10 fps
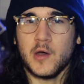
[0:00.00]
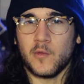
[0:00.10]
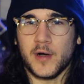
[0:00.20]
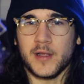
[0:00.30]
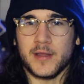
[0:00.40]

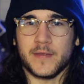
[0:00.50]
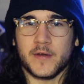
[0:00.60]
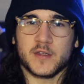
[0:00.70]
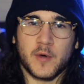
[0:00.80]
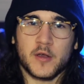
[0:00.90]
Well,
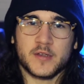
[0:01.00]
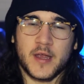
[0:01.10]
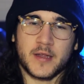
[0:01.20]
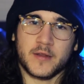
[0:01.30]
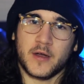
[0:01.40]
there's most
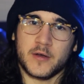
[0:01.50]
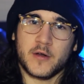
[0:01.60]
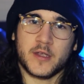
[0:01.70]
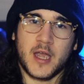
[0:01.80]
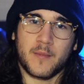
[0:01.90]
likely on
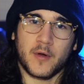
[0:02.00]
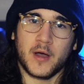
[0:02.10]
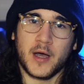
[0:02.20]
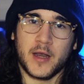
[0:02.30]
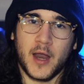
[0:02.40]
your
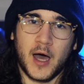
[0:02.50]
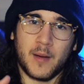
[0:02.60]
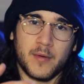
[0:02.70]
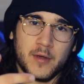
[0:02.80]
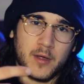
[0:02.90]
camera a
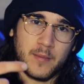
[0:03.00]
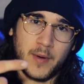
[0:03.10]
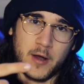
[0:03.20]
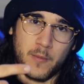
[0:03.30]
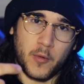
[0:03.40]
knob
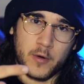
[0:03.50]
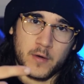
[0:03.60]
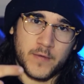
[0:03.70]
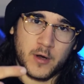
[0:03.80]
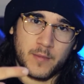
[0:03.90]
by your pointer
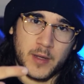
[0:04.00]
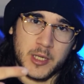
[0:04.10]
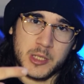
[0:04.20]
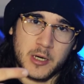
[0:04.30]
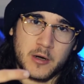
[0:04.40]
finger by the
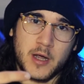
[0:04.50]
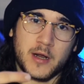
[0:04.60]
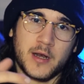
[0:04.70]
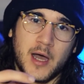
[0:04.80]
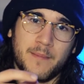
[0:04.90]
shutter and
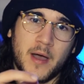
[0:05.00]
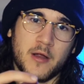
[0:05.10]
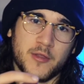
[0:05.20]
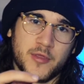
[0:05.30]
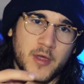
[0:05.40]
a knob by
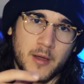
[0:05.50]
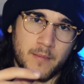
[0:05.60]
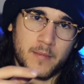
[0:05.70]
your thumb.